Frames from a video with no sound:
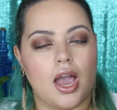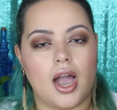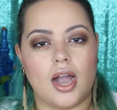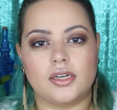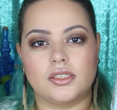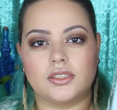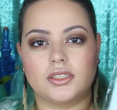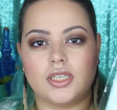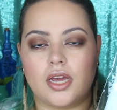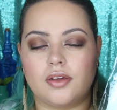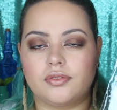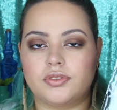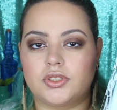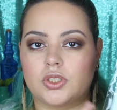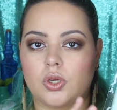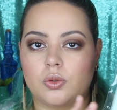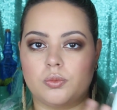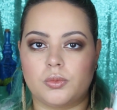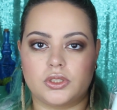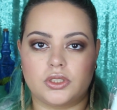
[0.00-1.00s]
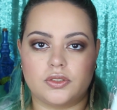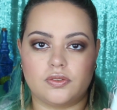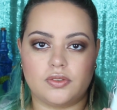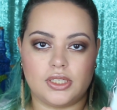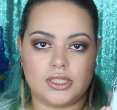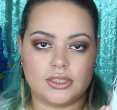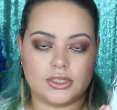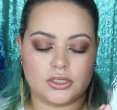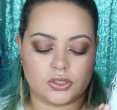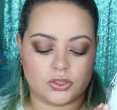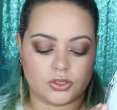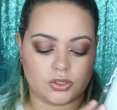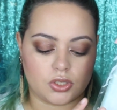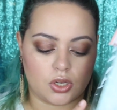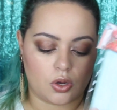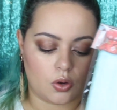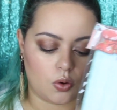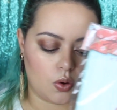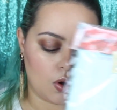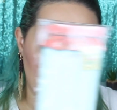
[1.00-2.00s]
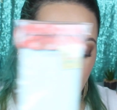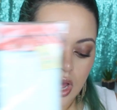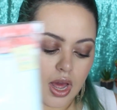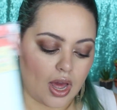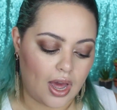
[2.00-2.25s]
I just have so much of these, so